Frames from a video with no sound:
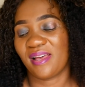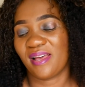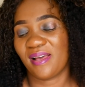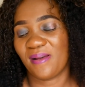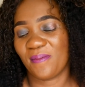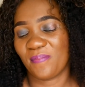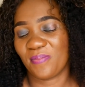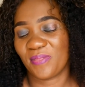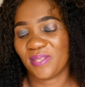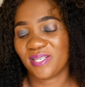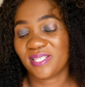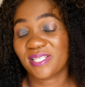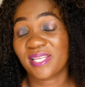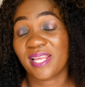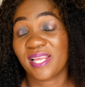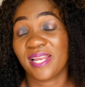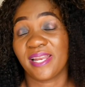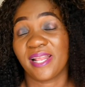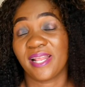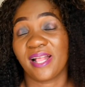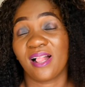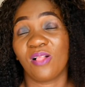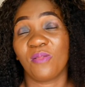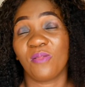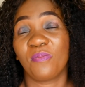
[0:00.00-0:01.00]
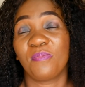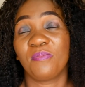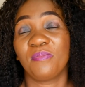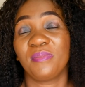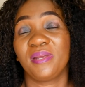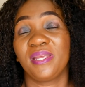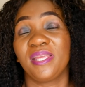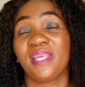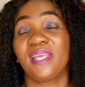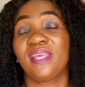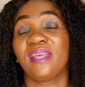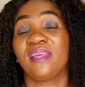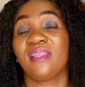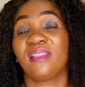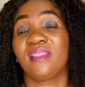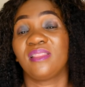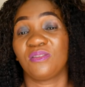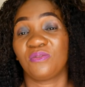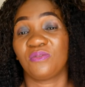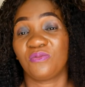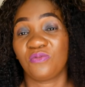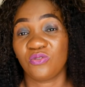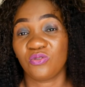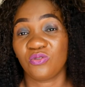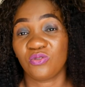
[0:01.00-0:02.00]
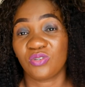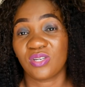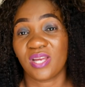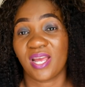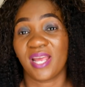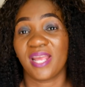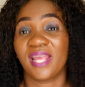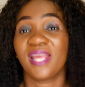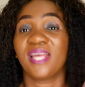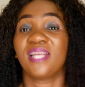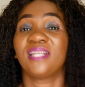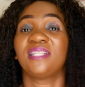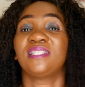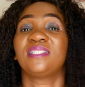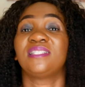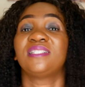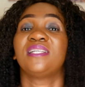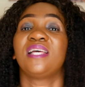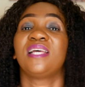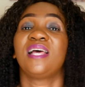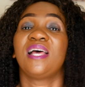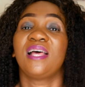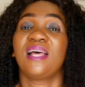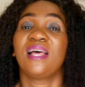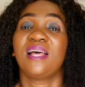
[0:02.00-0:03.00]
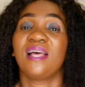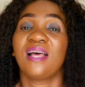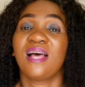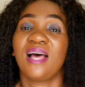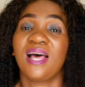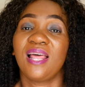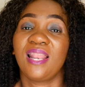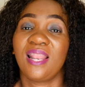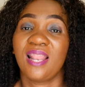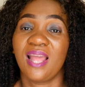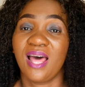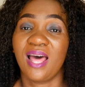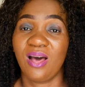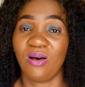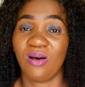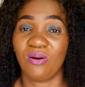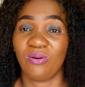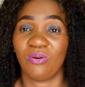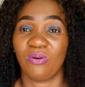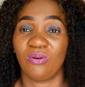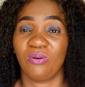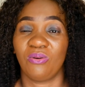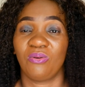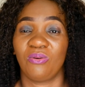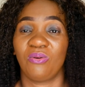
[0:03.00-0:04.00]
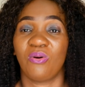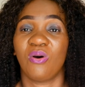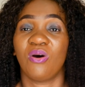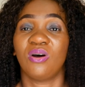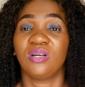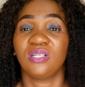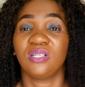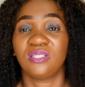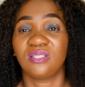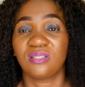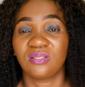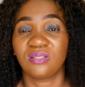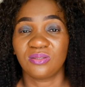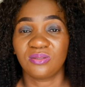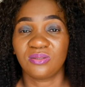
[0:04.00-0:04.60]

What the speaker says: that can help me in the future, and allow God